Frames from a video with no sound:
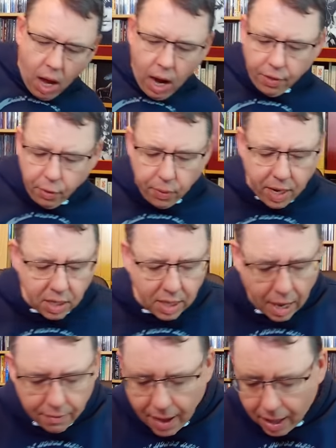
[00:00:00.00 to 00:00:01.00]
And the reason
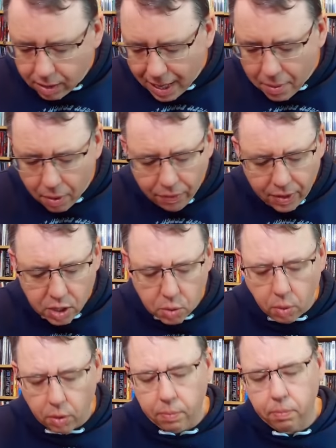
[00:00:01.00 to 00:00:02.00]
that I've held out on this
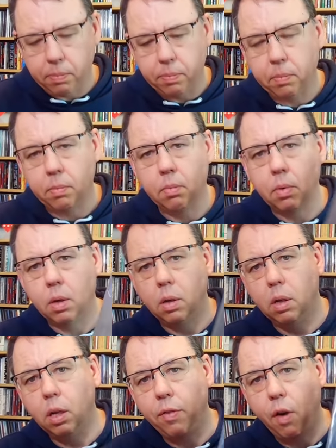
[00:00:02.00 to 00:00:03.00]
one,
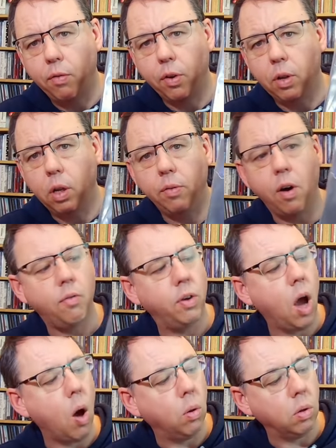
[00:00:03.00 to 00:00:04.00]
Love Over
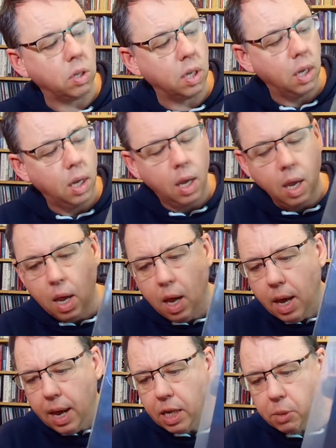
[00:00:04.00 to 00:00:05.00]
Gold,
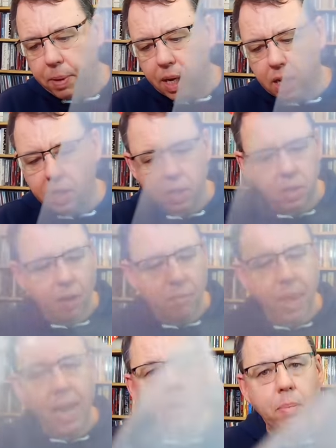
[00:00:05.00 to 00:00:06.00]
is because I've
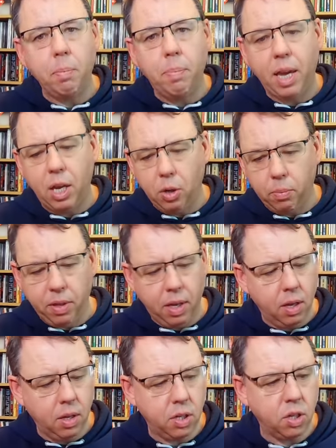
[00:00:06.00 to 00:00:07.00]
mainly been picking up
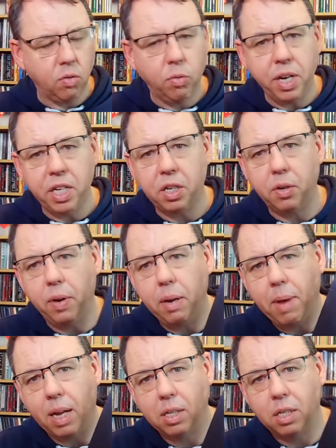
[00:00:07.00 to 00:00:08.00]
the sort of recent
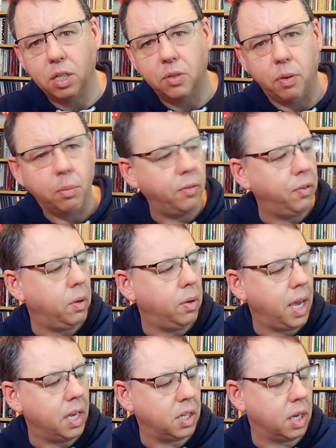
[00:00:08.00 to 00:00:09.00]
remasters from a few
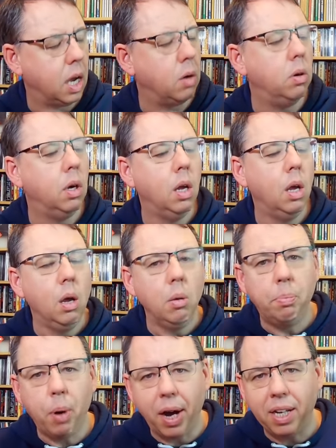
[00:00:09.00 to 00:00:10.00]
years ago.
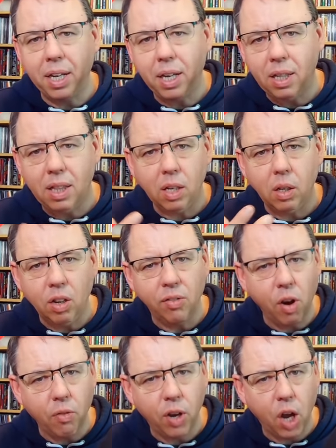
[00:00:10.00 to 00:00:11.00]
But I'd heard that
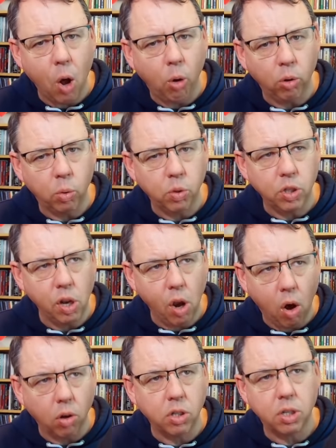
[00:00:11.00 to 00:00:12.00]
Love Over Gold was
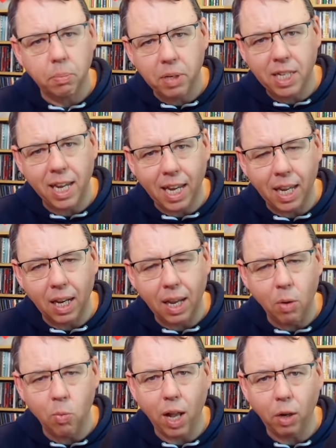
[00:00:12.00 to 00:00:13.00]
not
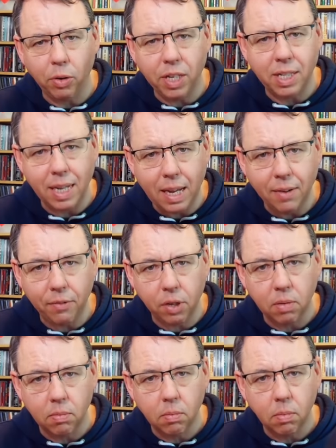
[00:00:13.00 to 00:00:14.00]
particularly well
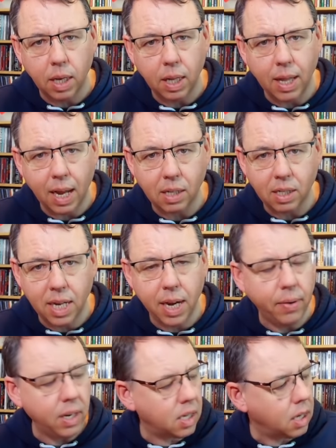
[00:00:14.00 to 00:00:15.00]
received in that
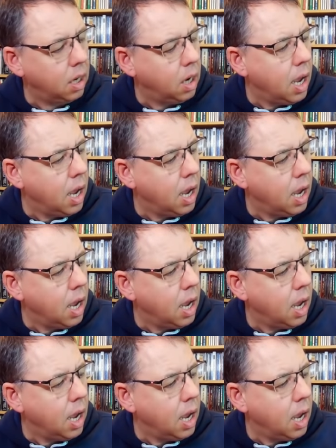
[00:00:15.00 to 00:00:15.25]
series.